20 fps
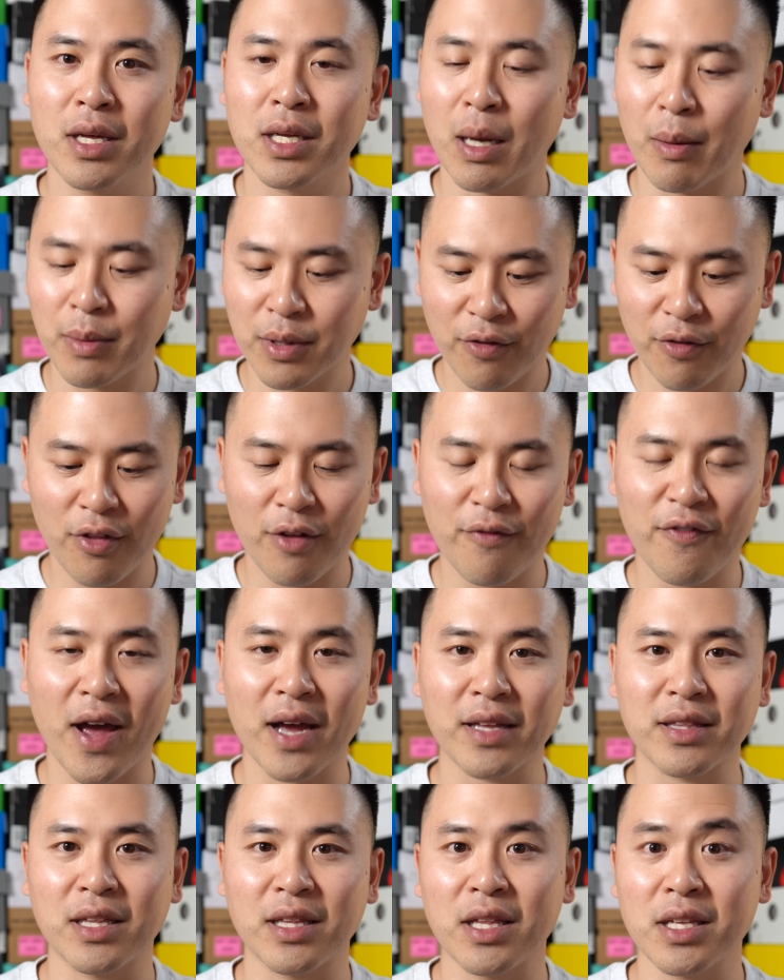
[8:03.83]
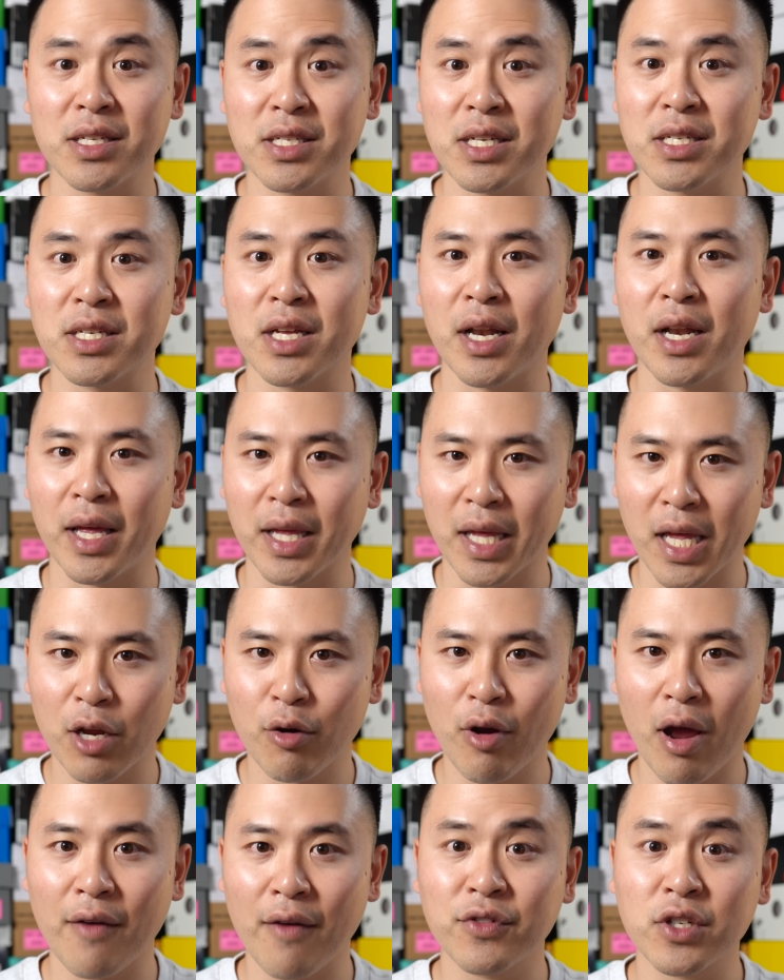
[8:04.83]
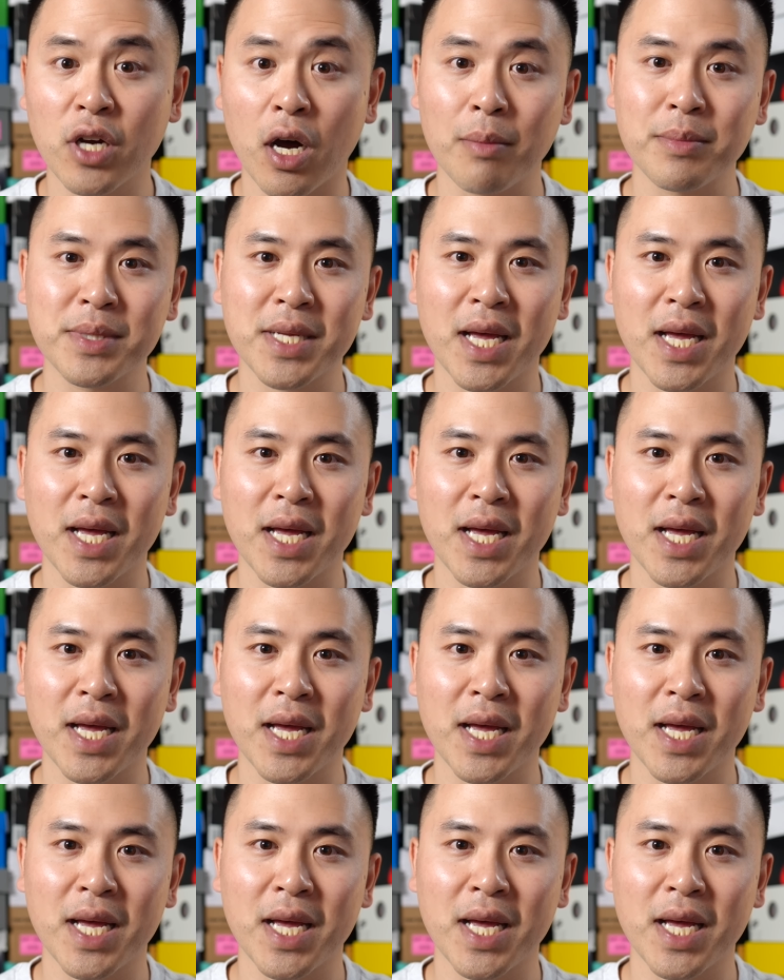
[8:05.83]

comes from the fact that this is a Nike Craft Tom